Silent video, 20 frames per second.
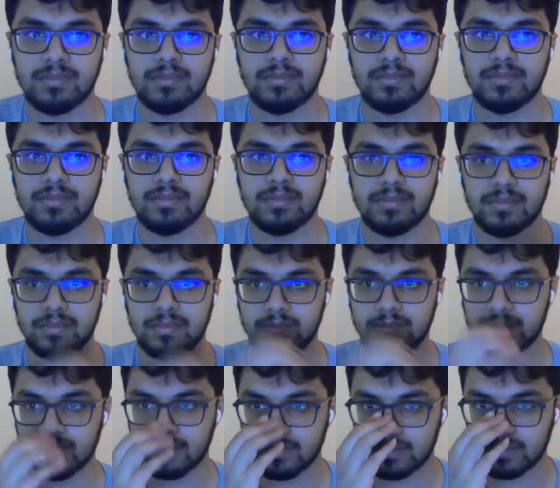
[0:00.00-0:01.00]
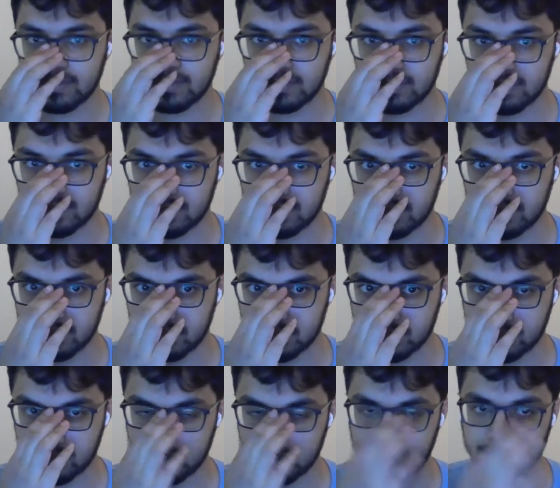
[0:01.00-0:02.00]

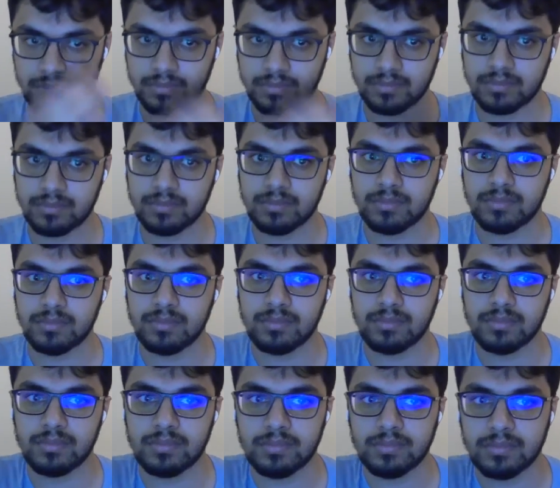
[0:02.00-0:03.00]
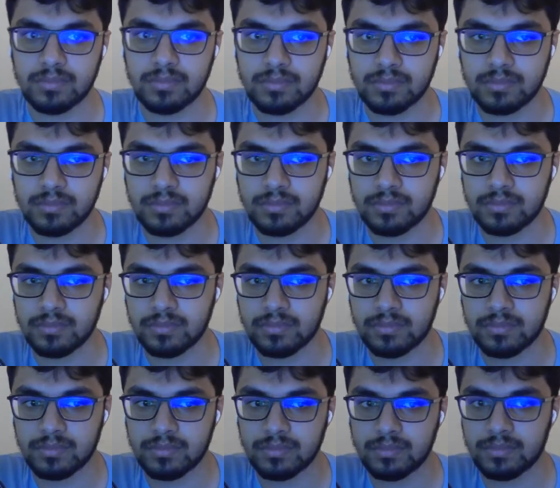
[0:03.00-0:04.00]

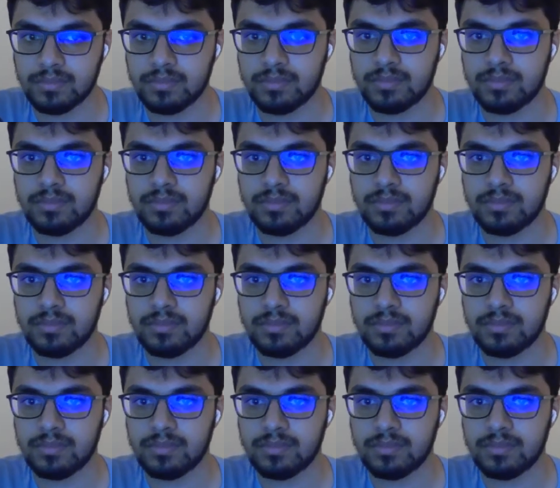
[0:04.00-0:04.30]
[no speech]